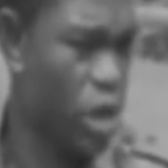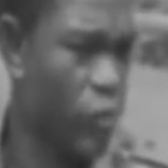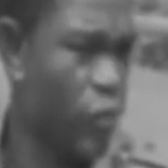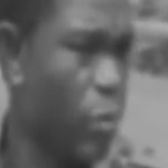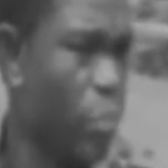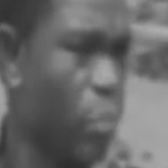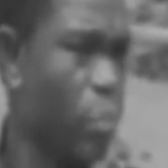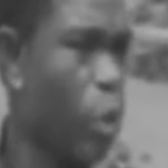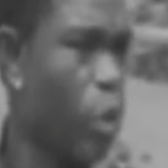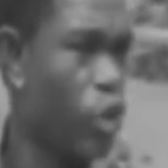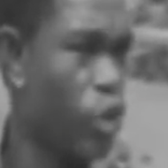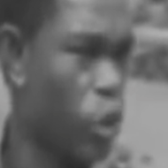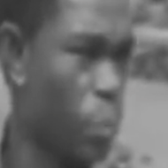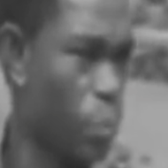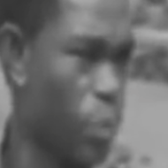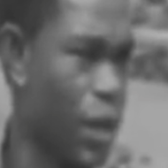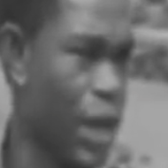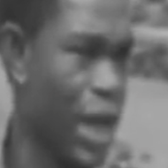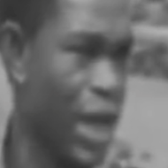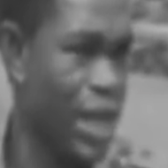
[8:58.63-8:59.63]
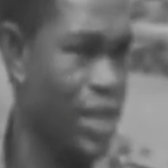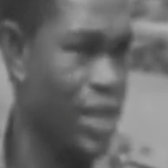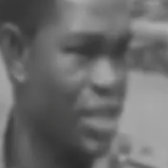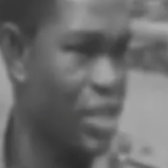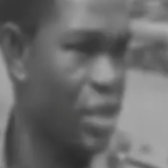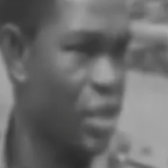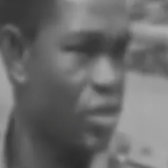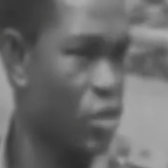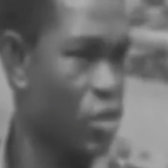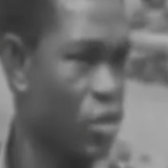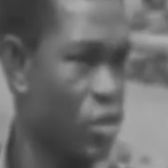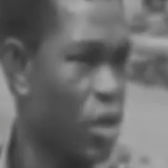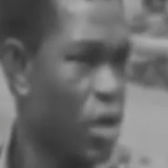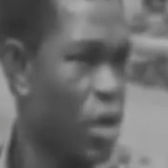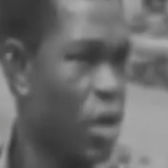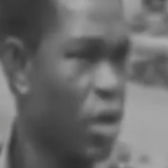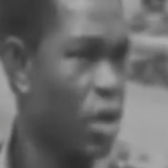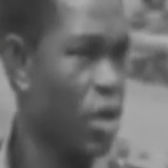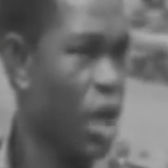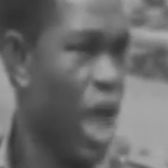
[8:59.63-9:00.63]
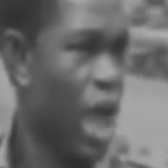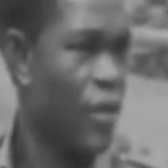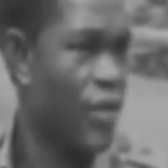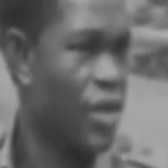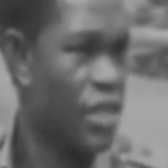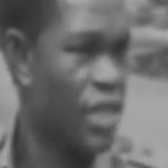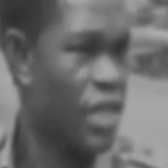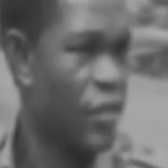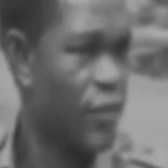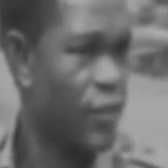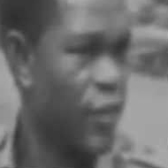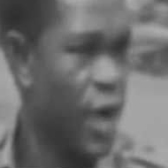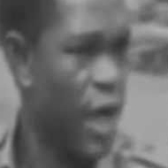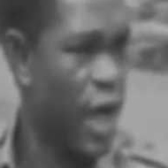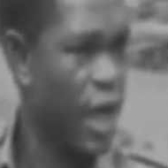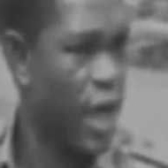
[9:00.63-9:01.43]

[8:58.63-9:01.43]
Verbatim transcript: you have fully comprehend. The